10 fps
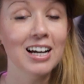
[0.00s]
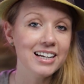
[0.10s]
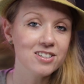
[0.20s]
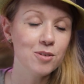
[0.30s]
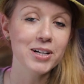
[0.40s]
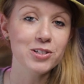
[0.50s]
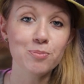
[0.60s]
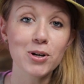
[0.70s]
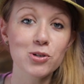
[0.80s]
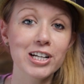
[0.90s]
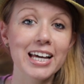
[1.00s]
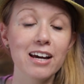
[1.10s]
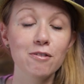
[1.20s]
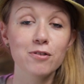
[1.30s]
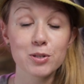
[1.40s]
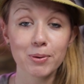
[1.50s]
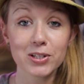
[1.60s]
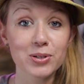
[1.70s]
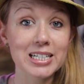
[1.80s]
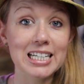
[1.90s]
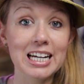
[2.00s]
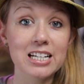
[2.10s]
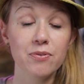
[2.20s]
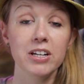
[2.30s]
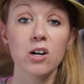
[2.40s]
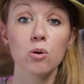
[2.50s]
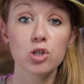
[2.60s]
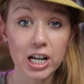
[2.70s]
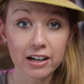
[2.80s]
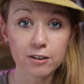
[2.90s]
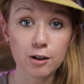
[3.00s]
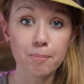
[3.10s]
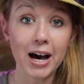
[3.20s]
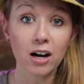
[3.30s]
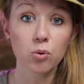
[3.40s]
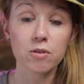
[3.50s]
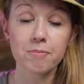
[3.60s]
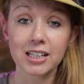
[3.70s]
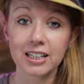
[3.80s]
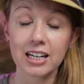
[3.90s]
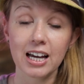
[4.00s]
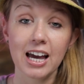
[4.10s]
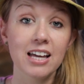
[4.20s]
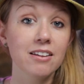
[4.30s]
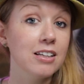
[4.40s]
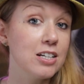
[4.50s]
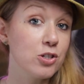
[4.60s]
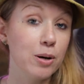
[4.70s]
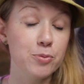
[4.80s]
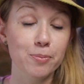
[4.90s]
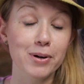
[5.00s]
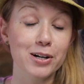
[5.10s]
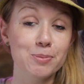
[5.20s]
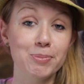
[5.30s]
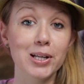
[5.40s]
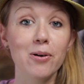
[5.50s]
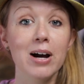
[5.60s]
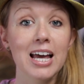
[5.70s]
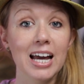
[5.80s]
Thanks so much to Motioncan for sponsoring today's video. Check out the pack with my link in the description box below.